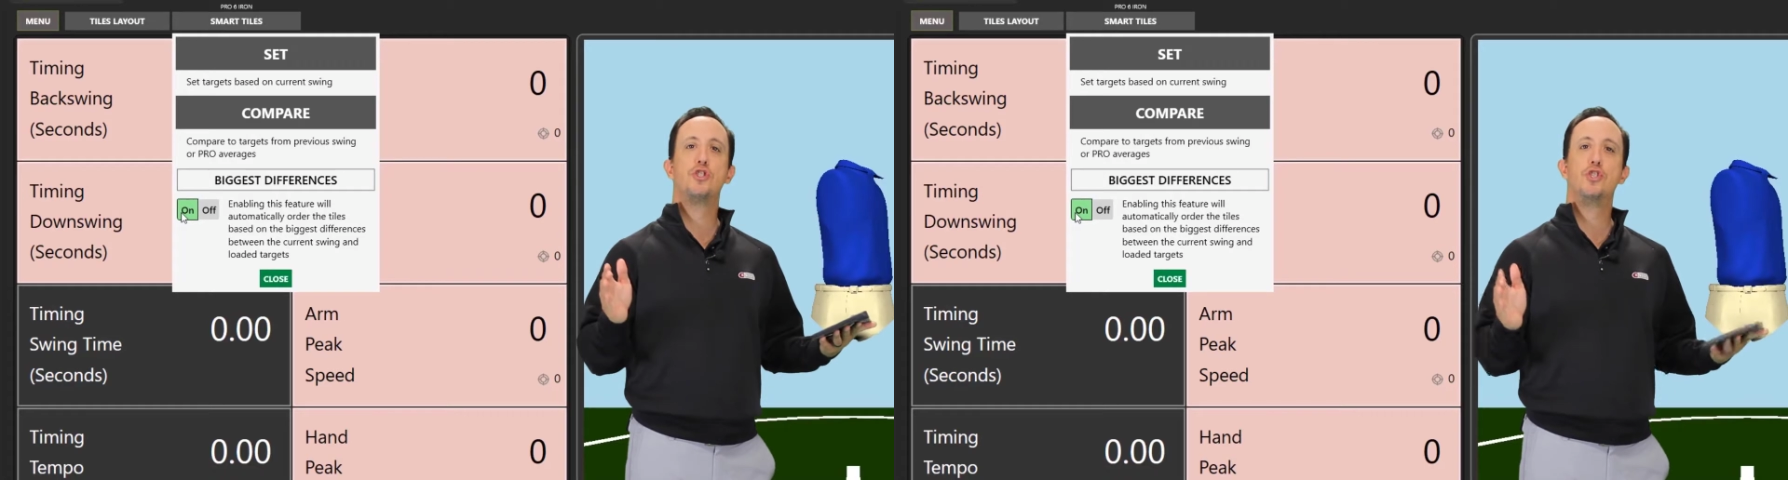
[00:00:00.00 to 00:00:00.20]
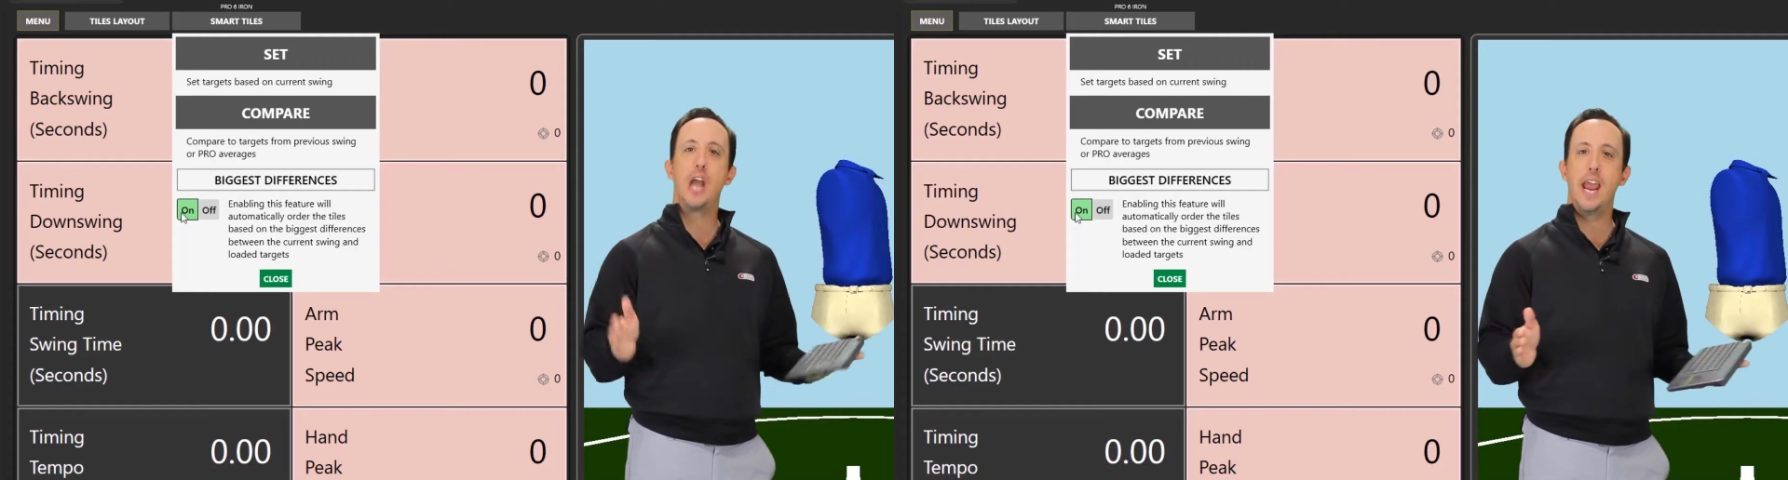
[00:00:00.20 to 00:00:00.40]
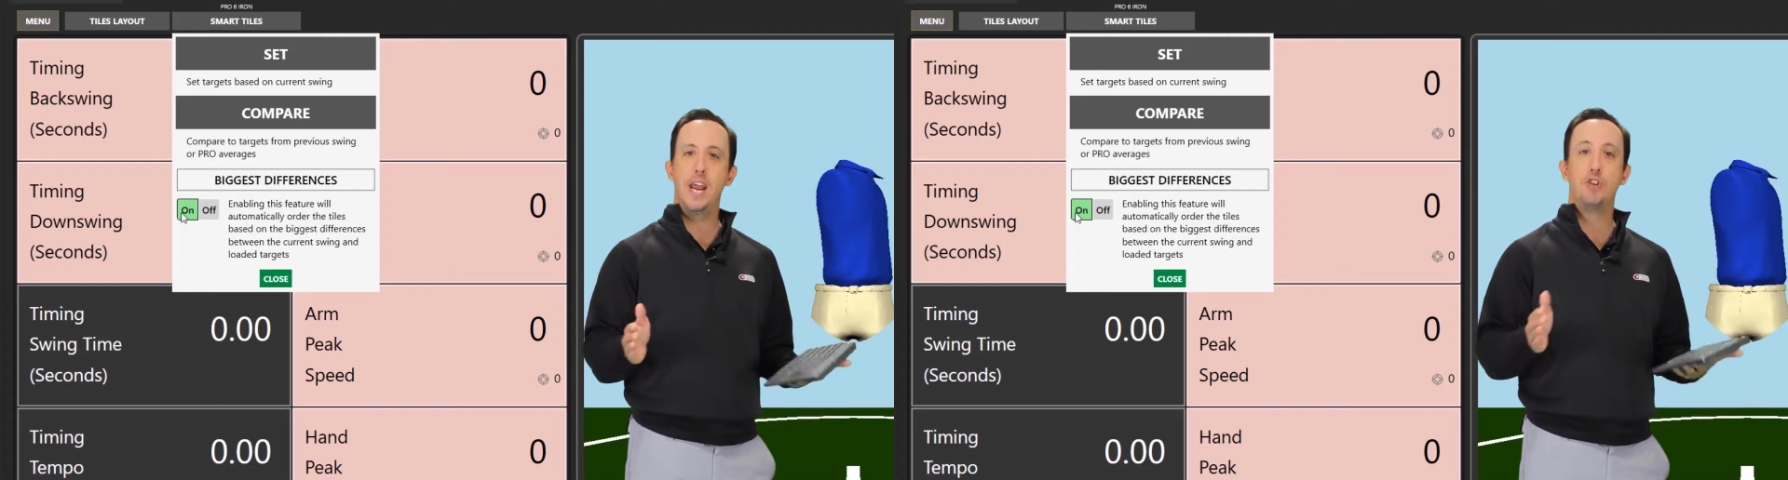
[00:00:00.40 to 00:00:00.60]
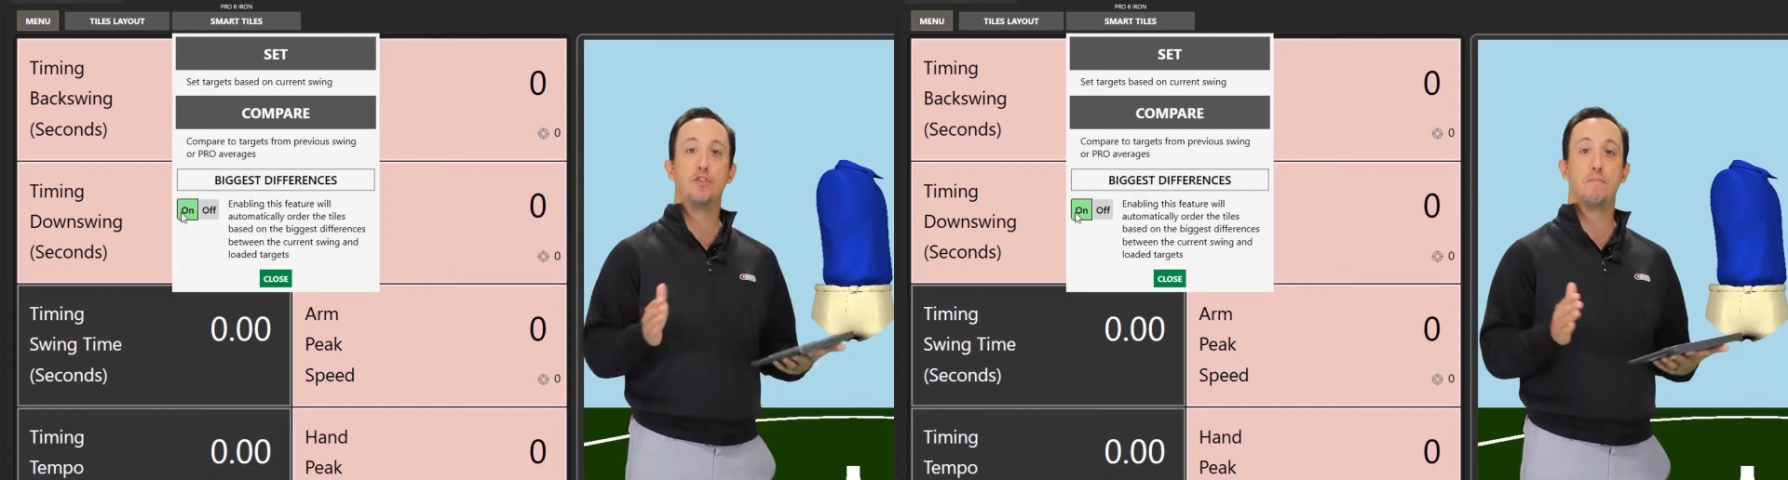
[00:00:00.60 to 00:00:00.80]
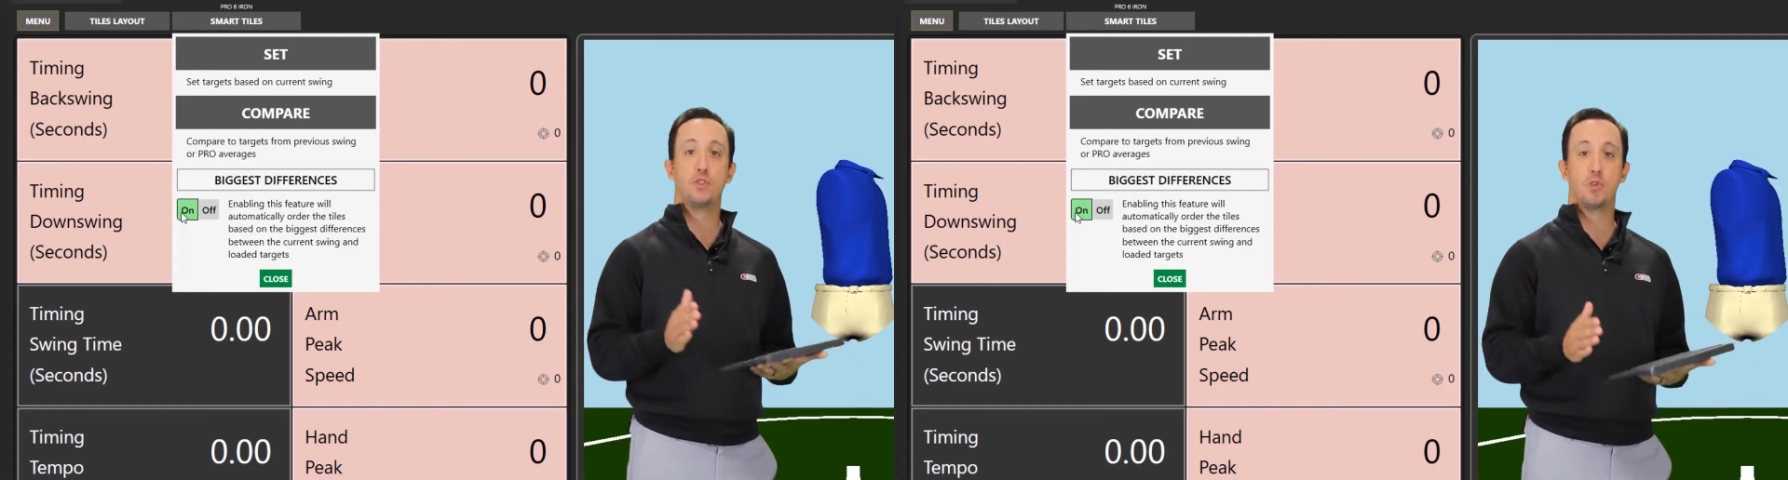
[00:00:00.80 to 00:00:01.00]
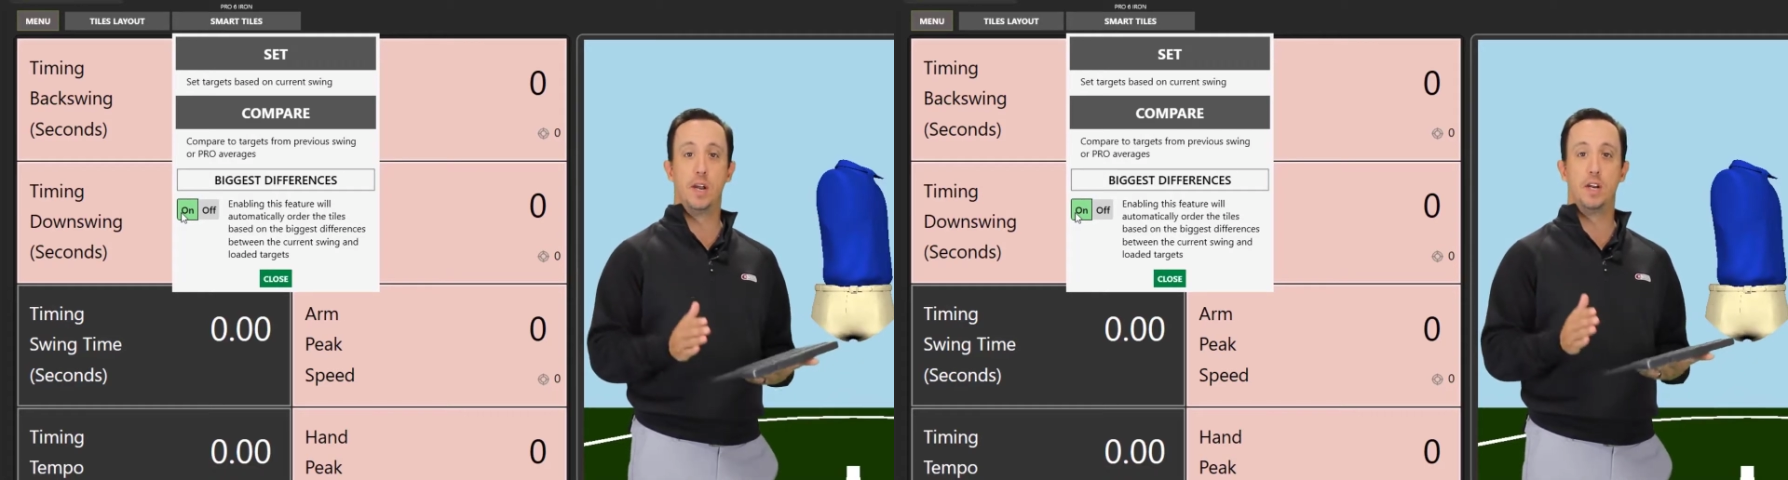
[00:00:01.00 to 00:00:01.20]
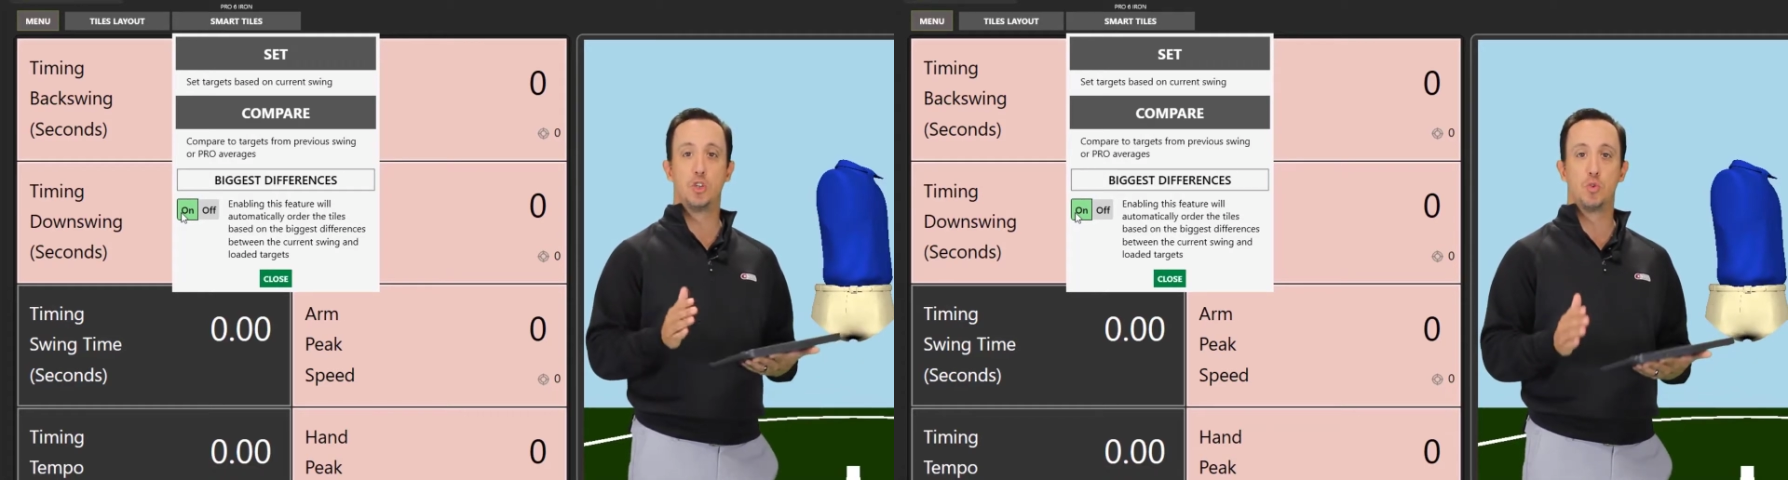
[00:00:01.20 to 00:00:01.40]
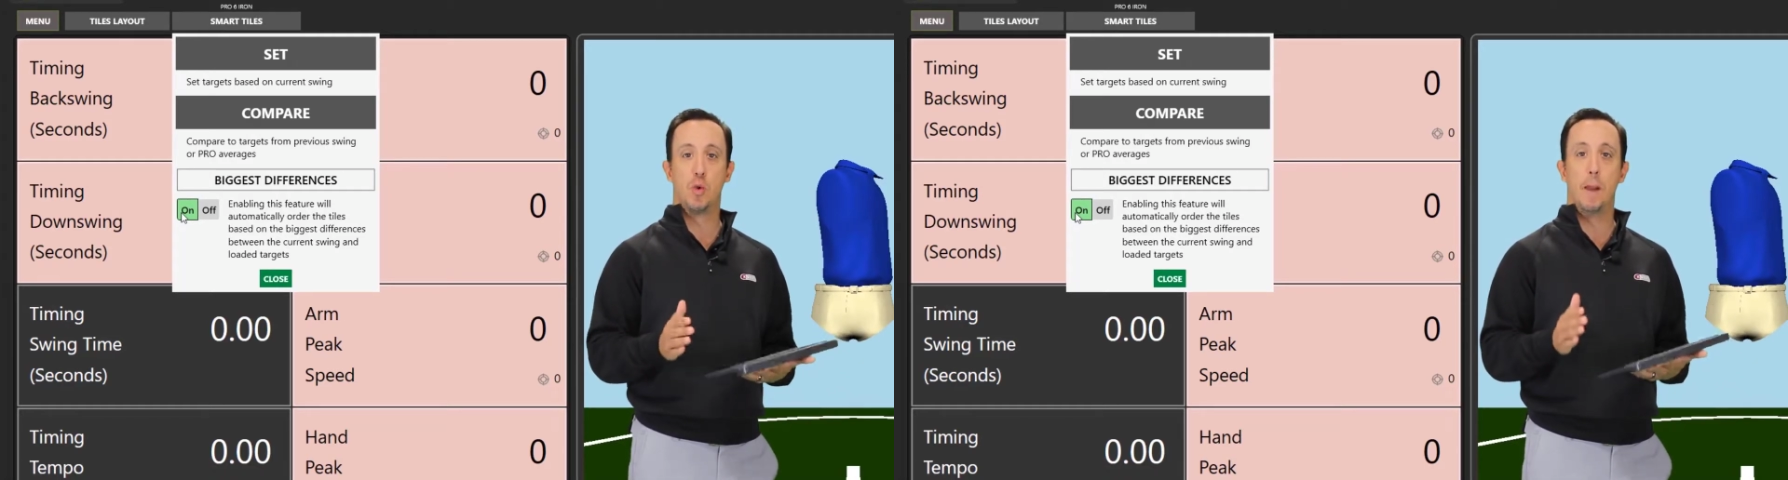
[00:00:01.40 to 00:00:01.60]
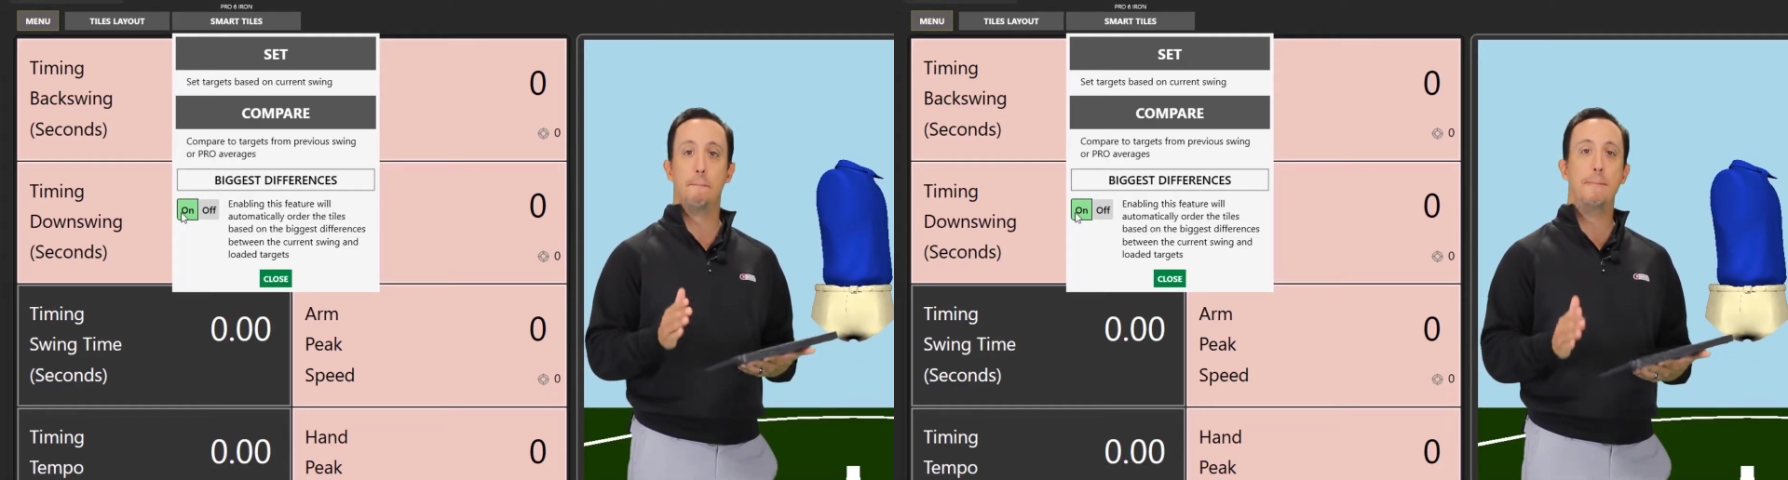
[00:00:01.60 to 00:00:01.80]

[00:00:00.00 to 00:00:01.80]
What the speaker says: change from swing to swing